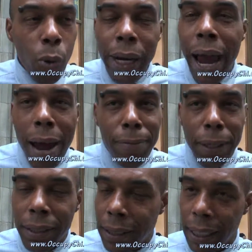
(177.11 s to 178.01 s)
we
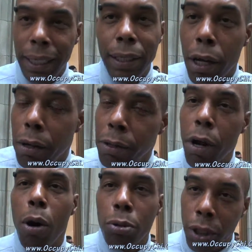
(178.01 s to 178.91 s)
haven't seen
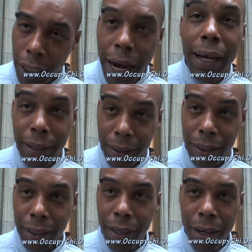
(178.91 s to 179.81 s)
no
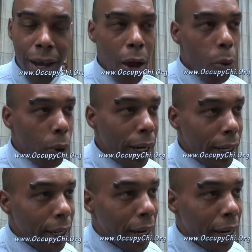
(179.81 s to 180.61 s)
change. We